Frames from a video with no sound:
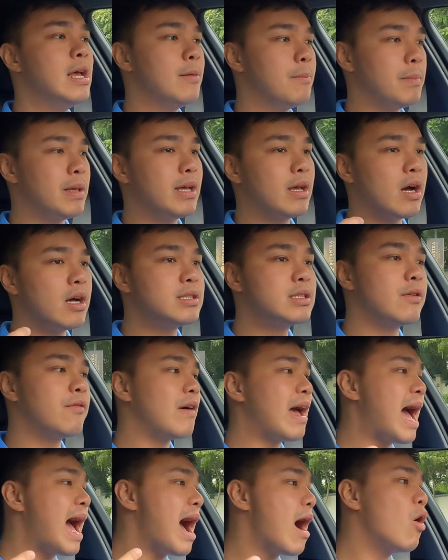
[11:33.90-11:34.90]
Because of
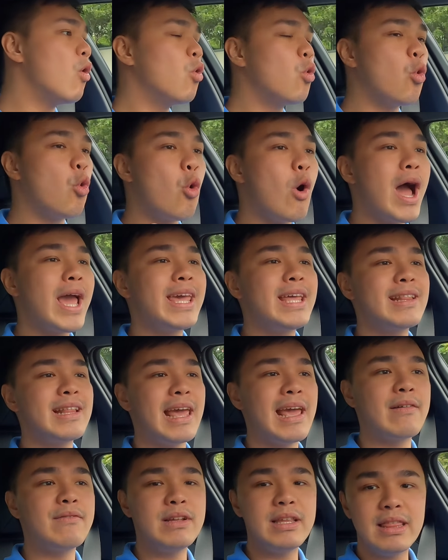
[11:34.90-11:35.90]
how quiet
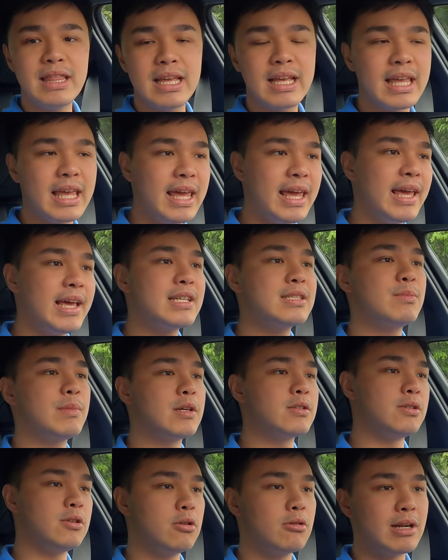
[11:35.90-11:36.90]
everything is,
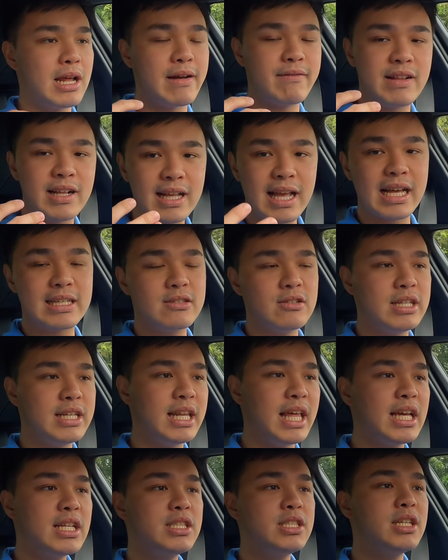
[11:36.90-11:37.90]
because you don't have the gasoline
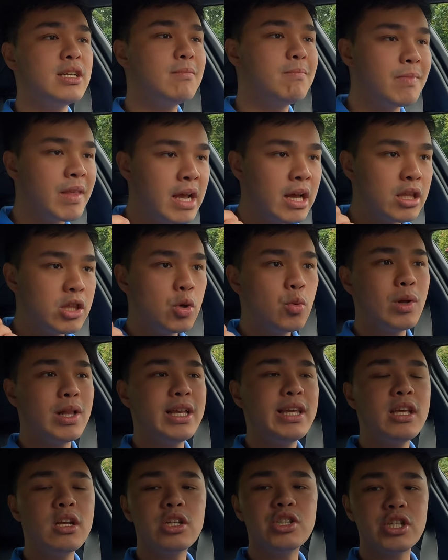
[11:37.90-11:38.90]
engine, you will
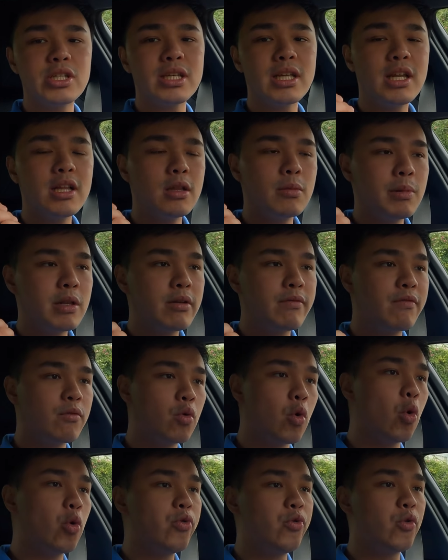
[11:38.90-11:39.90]
hear just a little bit of road